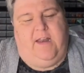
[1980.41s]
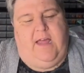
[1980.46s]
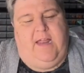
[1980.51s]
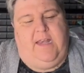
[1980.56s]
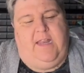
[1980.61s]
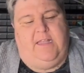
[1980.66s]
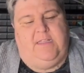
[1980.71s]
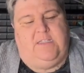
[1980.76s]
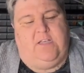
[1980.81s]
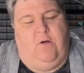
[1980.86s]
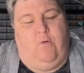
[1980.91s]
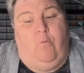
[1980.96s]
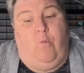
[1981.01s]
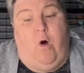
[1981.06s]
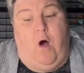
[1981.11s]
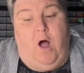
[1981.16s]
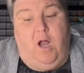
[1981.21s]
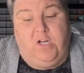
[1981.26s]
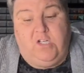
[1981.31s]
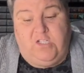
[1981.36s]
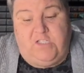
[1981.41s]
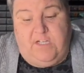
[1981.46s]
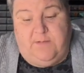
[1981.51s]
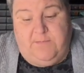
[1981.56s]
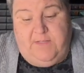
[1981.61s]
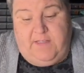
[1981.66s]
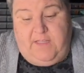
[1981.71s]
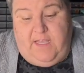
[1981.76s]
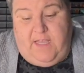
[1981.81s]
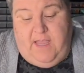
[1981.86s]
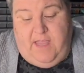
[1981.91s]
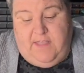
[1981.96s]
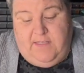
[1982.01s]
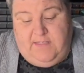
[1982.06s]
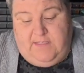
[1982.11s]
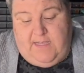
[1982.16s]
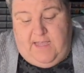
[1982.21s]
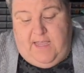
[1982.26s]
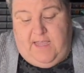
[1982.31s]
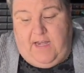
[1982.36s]
I need to wash some of
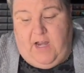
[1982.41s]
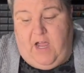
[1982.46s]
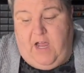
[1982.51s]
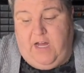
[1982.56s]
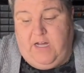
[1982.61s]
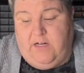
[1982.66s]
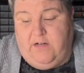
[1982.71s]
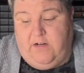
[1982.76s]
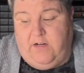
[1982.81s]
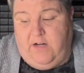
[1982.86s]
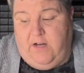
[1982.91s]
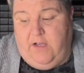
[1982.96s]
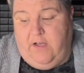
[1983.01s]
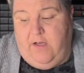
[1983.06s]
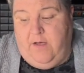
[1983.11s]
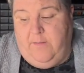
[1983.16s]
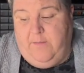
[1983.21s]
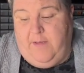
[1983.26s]
these and iron them